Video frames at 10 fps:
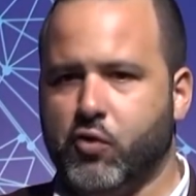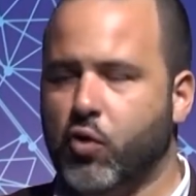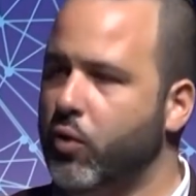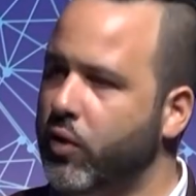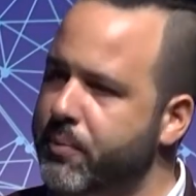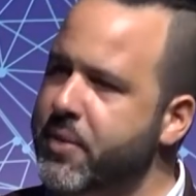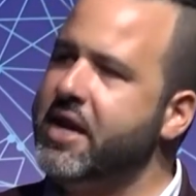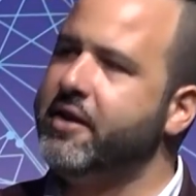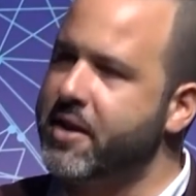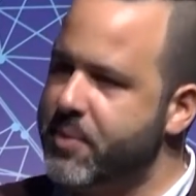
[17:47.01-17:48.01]
We'll
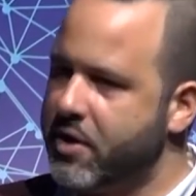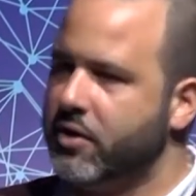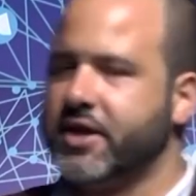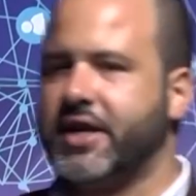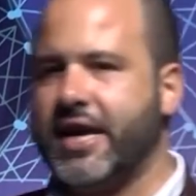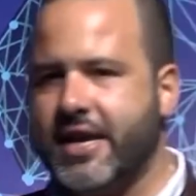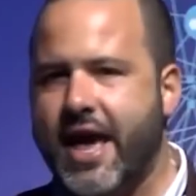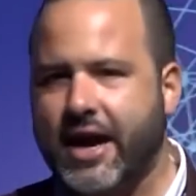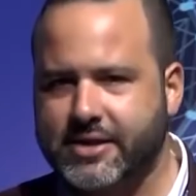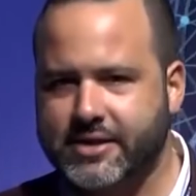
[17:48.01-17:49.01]
immediately be able to
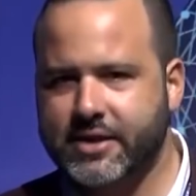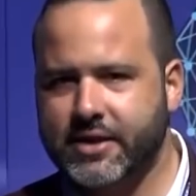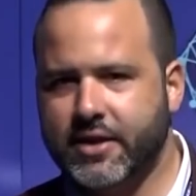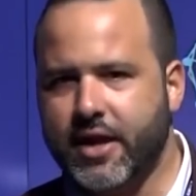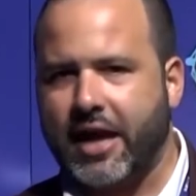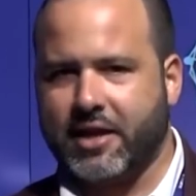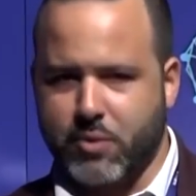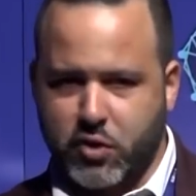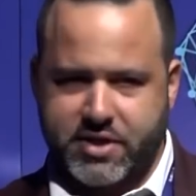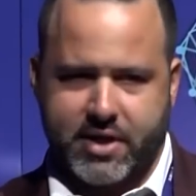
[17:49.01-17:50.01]
connect at the
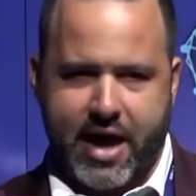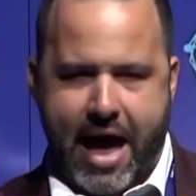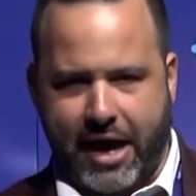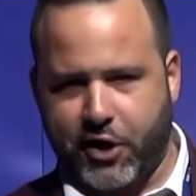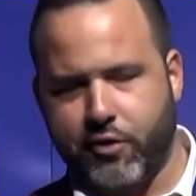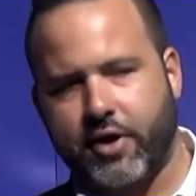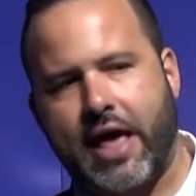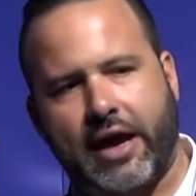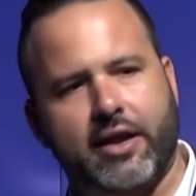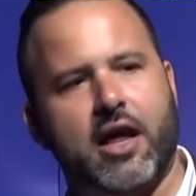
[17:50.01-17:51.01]
most accurate
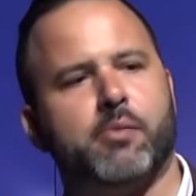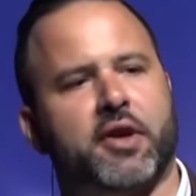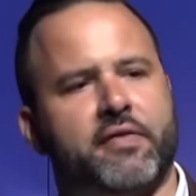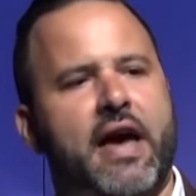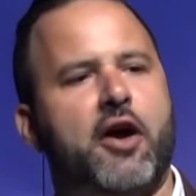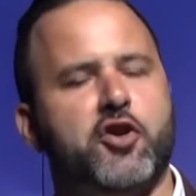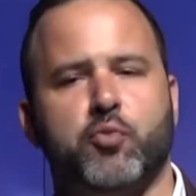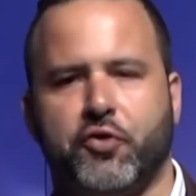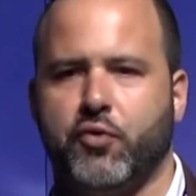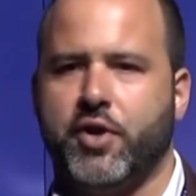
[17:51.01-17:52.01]
economic value
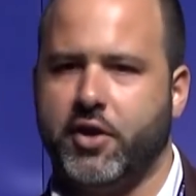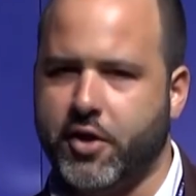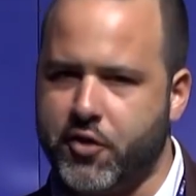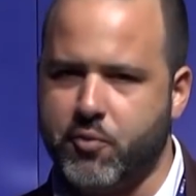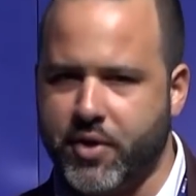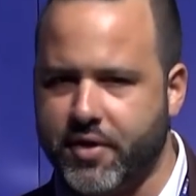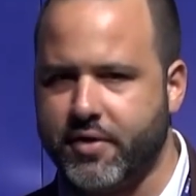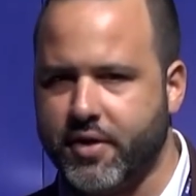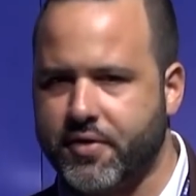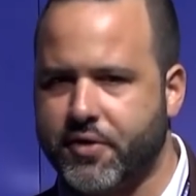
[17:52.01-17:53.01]
between another
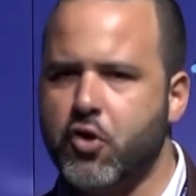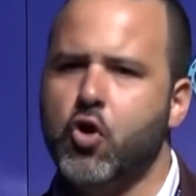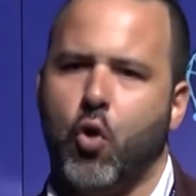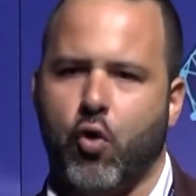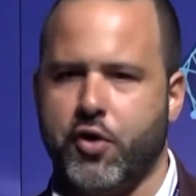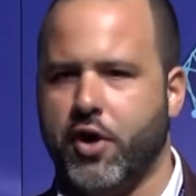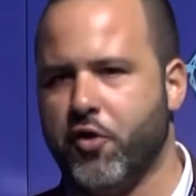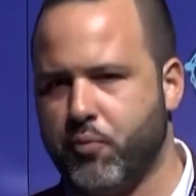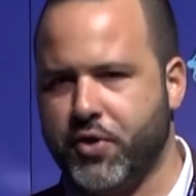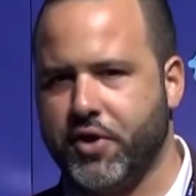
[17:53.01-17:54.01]
business or
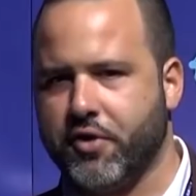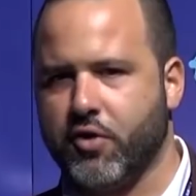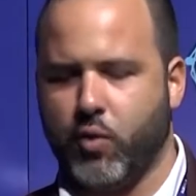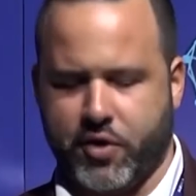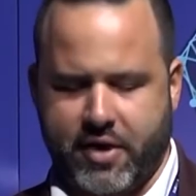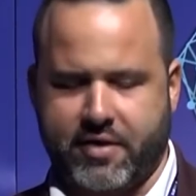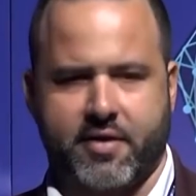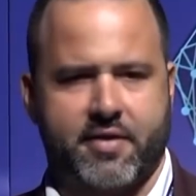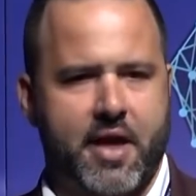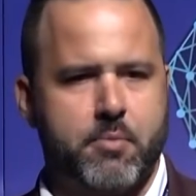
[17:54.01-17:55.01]
another peer, whether that's to
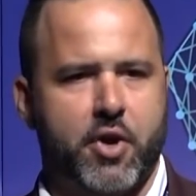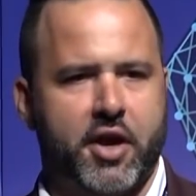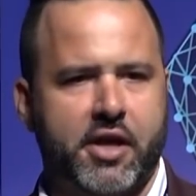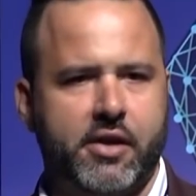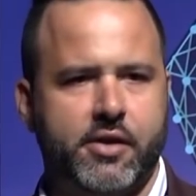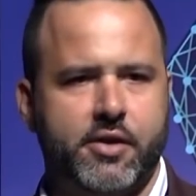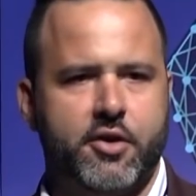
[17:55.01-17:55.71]
send money,